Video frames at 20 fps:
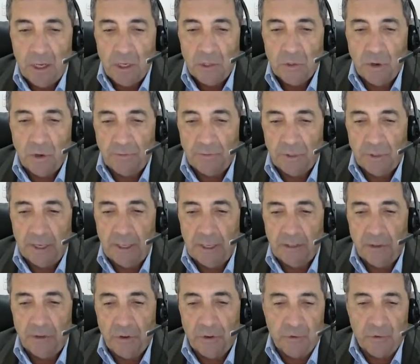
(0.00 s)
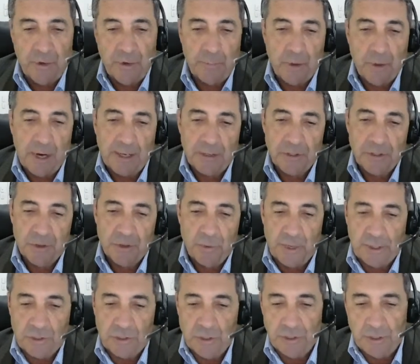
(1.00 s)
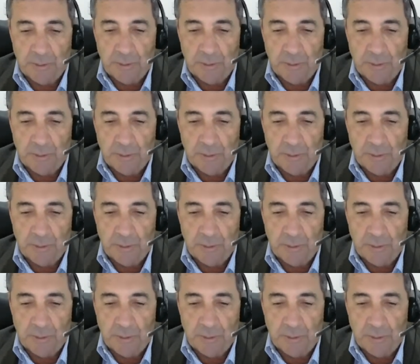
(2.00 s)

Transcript: So I've selected 3 practice directions.